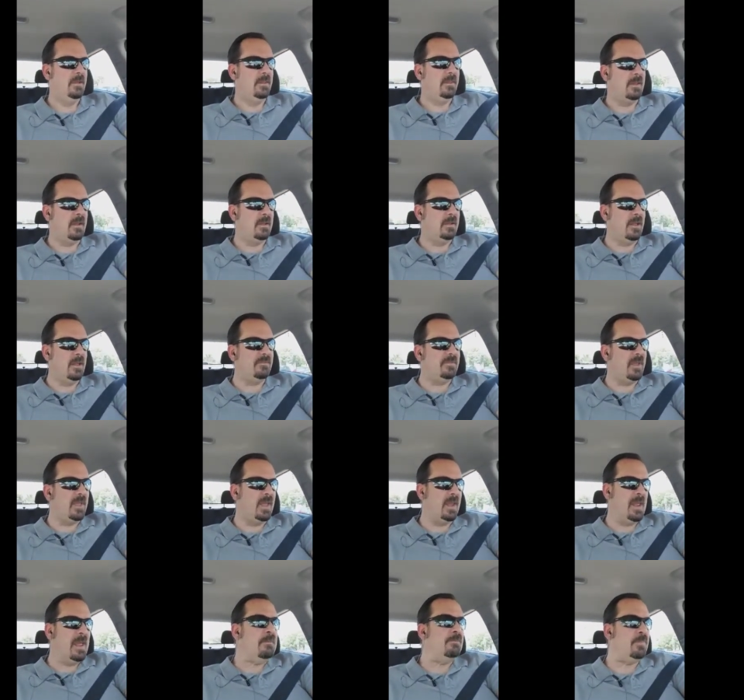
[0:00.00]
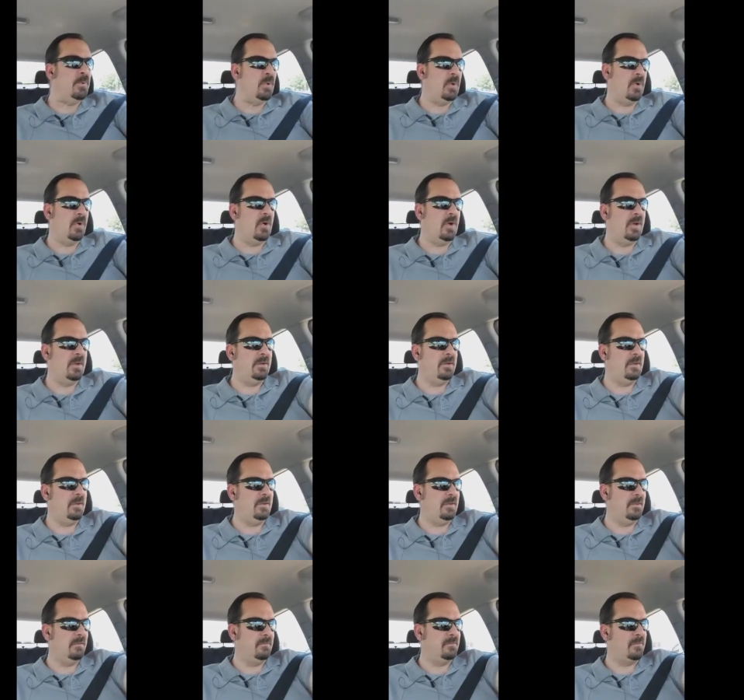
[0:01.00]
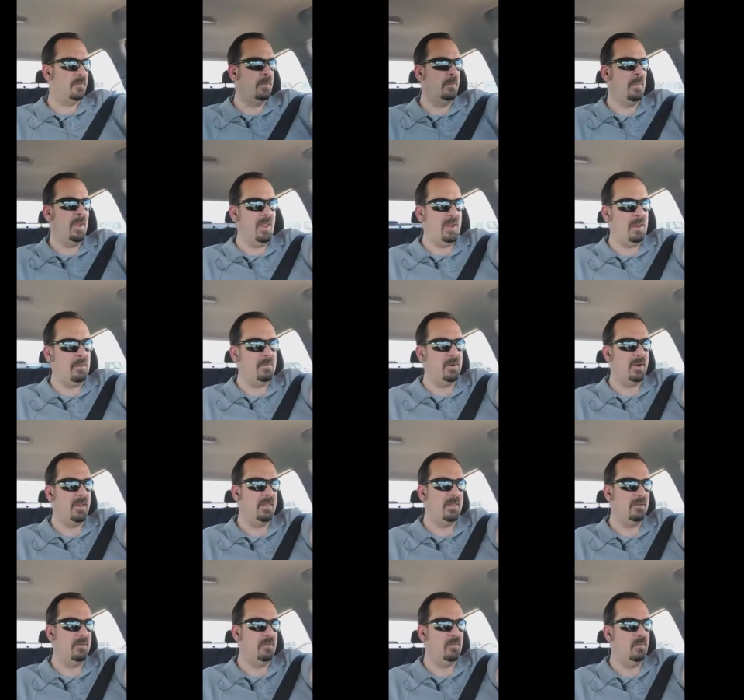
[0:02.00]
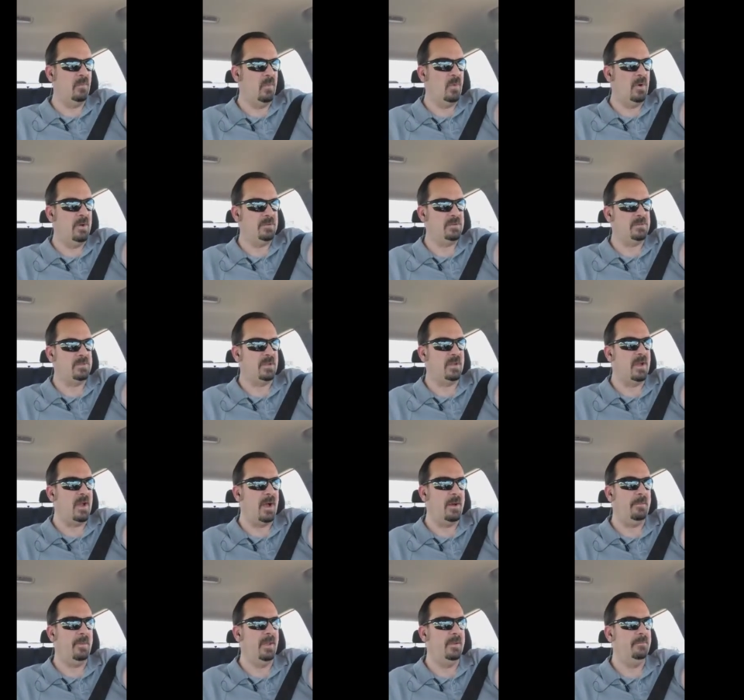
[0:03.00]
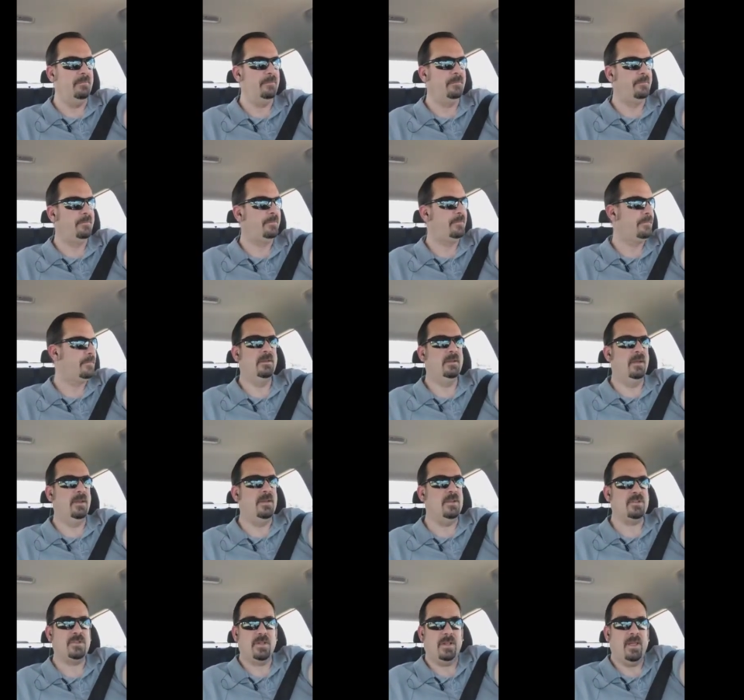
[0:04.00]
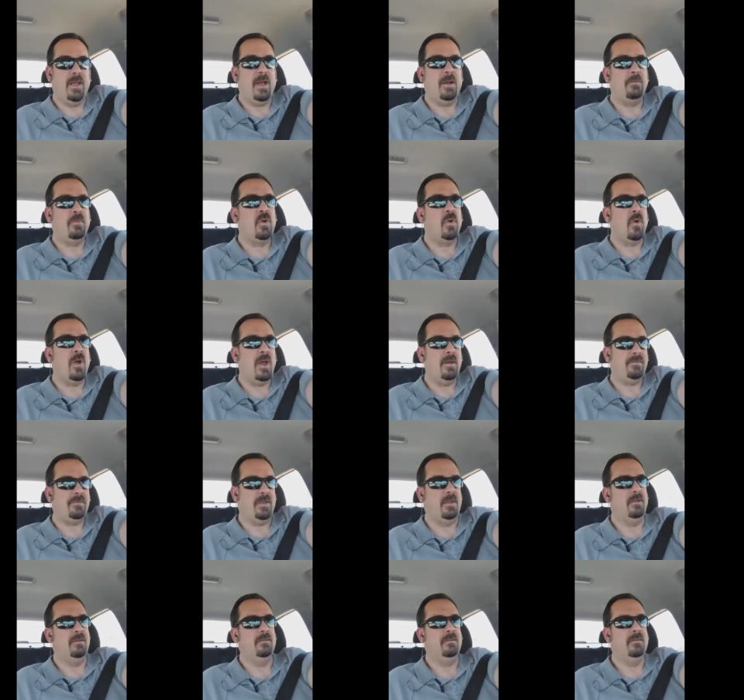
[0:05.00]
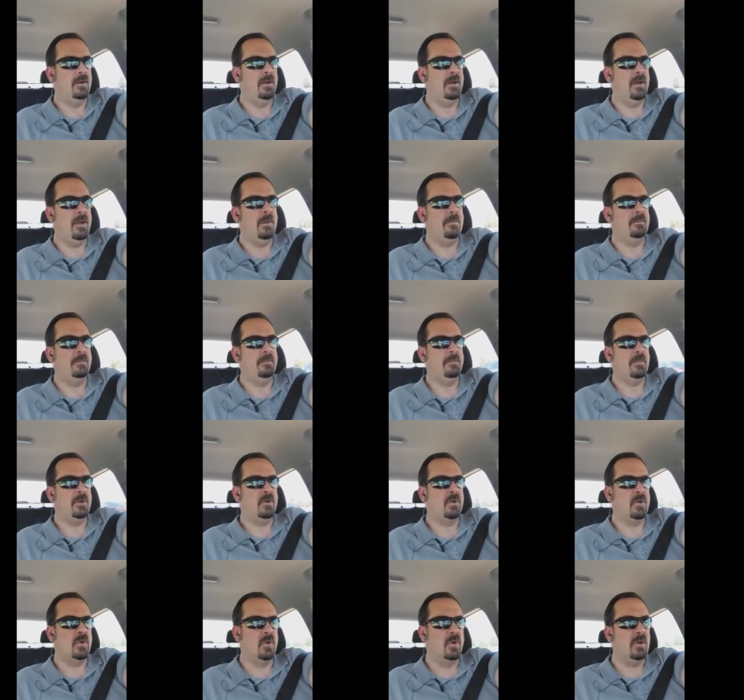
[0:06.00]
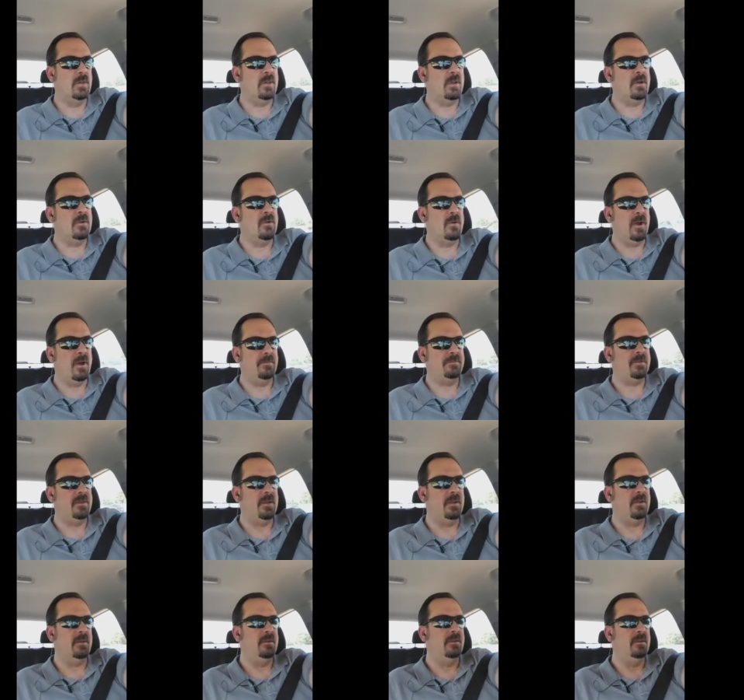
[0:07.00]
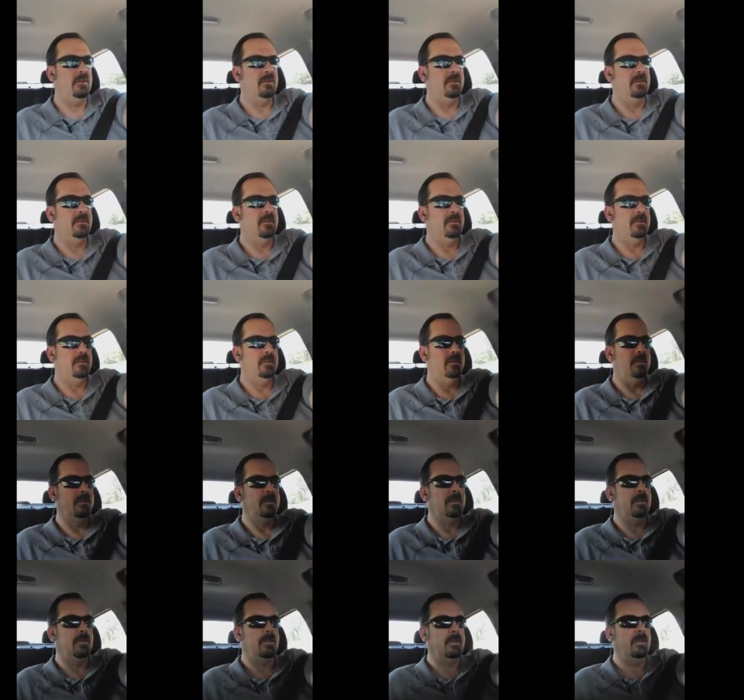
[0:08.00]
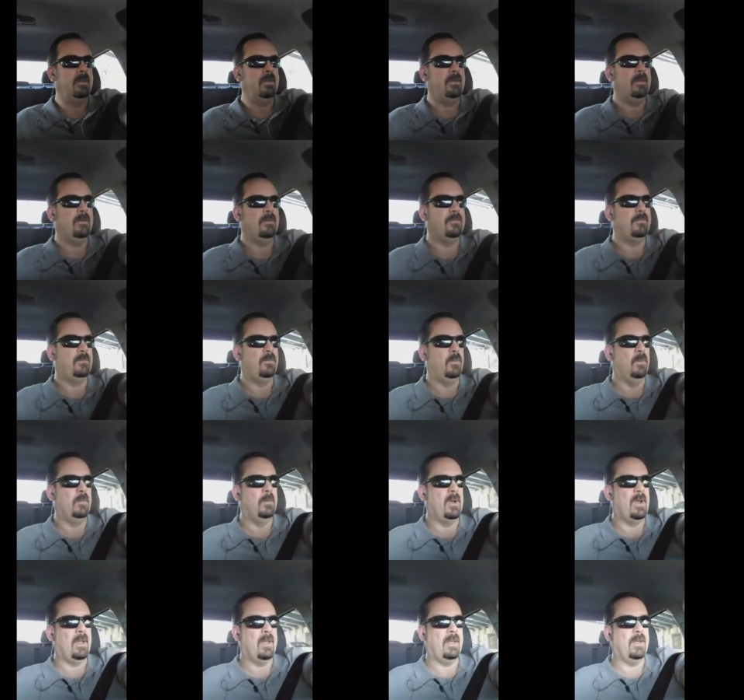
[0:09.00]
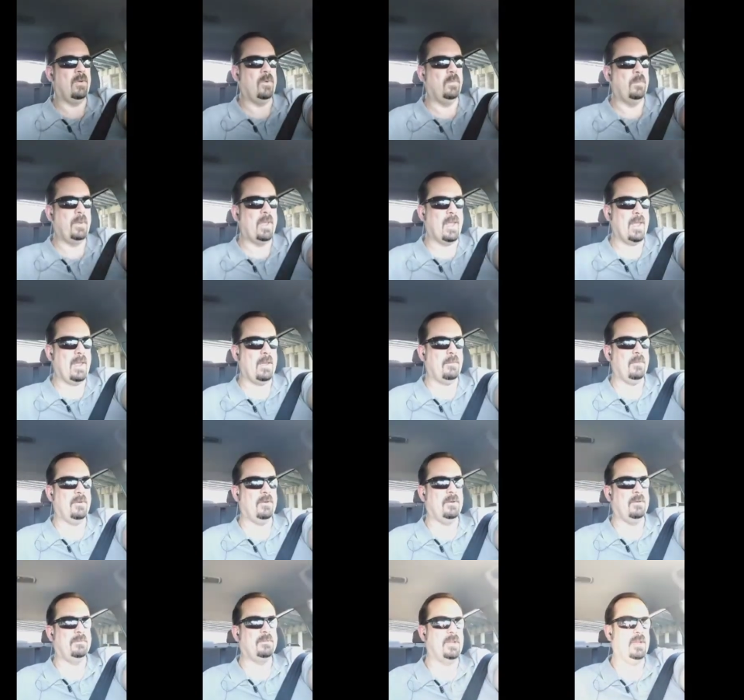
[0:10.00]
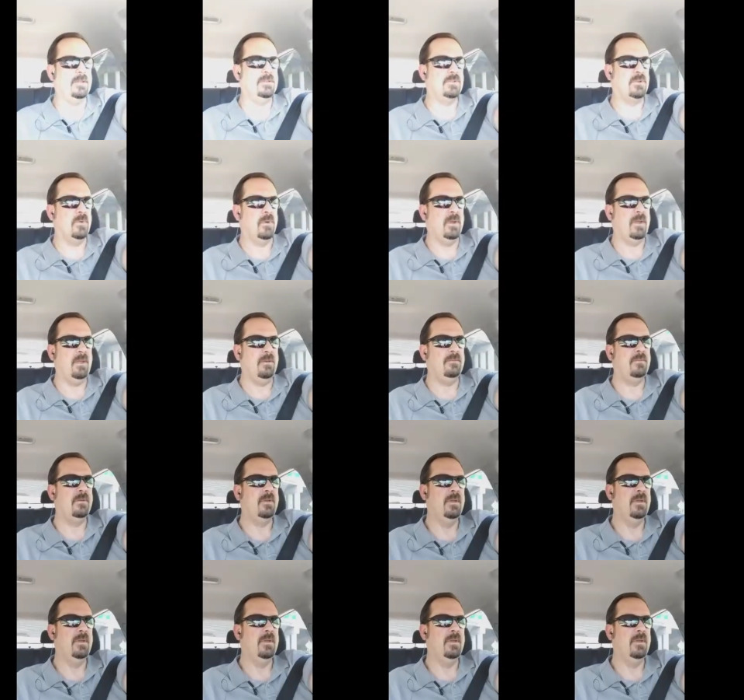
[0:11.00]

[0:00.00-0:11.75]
that I'd love to get input on from anybody that wants to comment. Additionally, I'm crafting. I'm currently crafting uh, for my home game of Titansgrave.